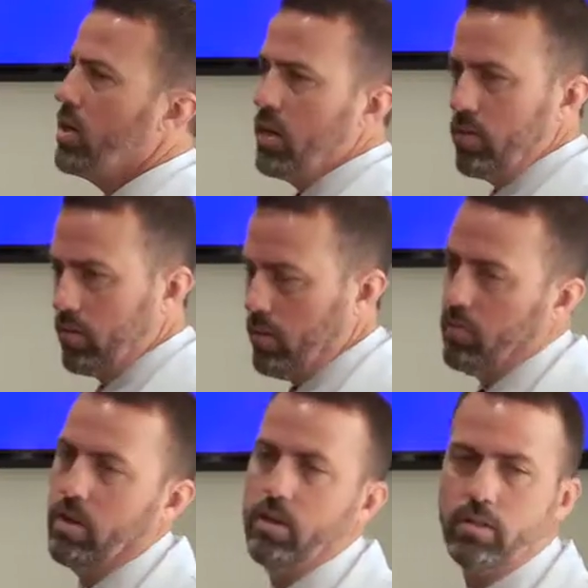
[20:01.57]
to get.
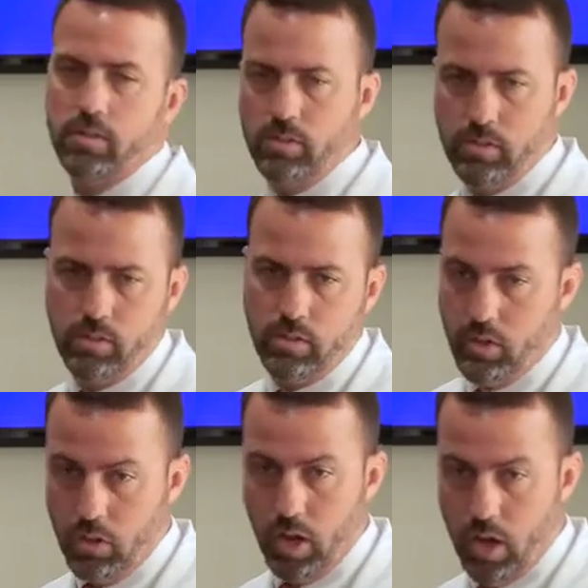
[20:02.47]
I'm like,
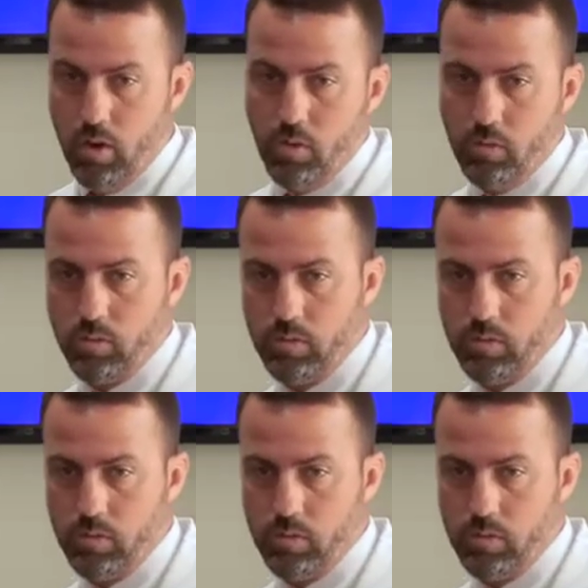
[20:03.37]
you can go.